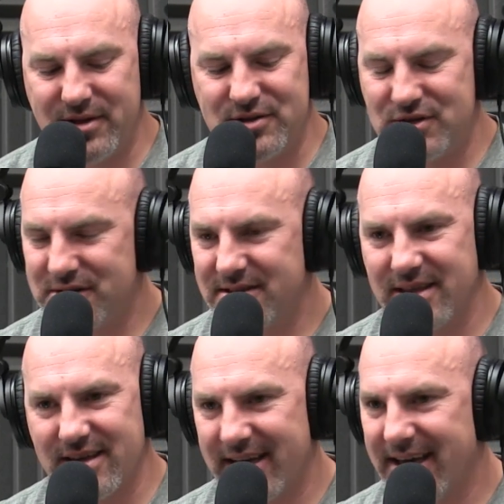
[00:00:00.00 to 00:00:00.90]
you should
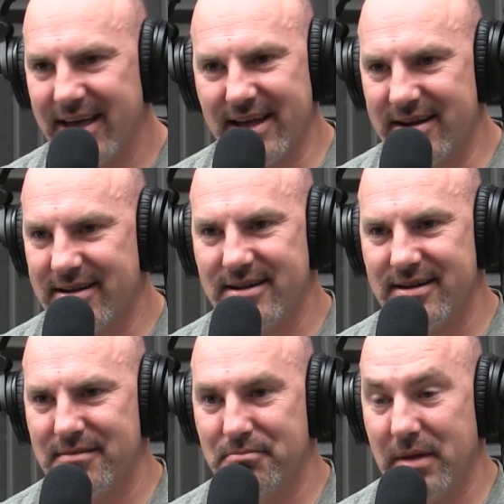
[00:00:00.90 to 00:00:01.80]
think ahead.
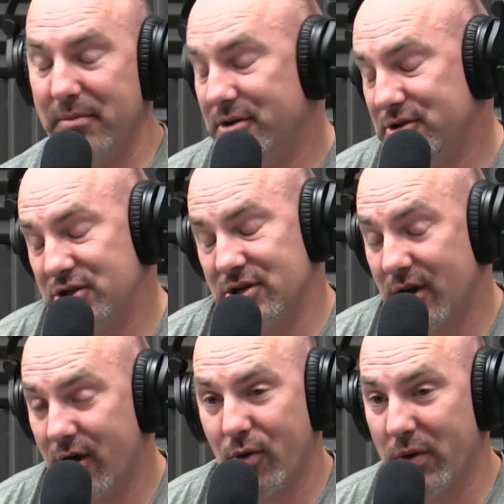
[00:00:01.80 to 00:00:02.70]
Maybe you should
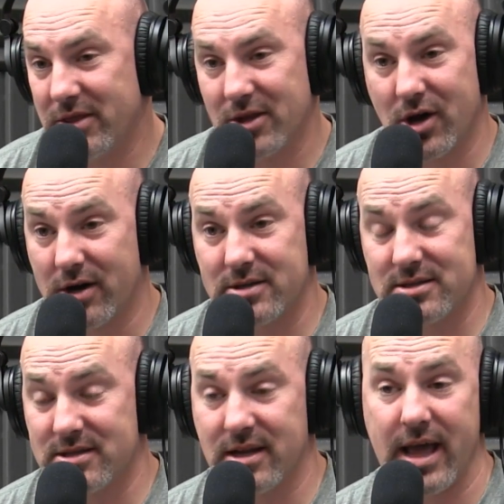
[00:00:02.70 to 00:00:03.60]
know when the caucus
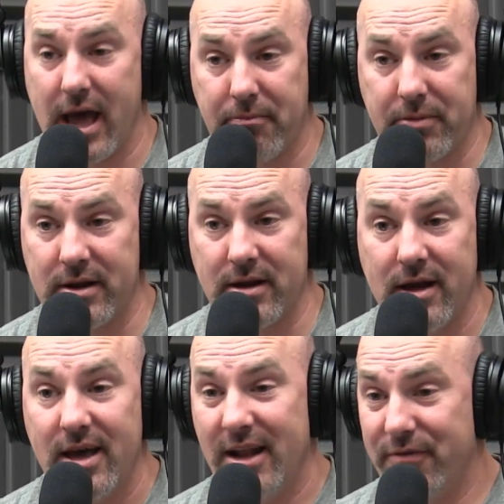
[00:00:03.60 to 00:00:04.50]
is going to happen,
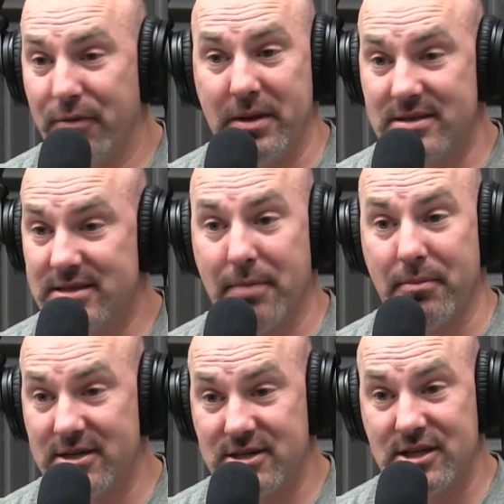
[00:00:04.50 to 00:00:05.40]
and if it means that
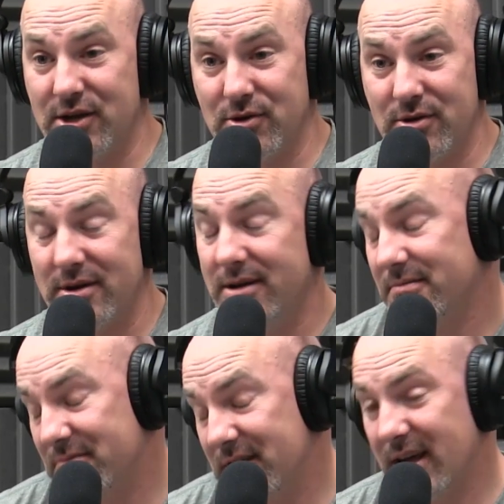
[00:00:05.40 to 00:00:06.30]
much to you,
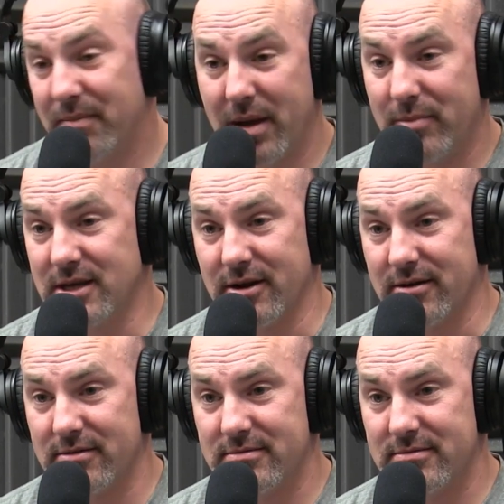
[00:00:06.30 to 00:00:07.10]
you get a babysitter.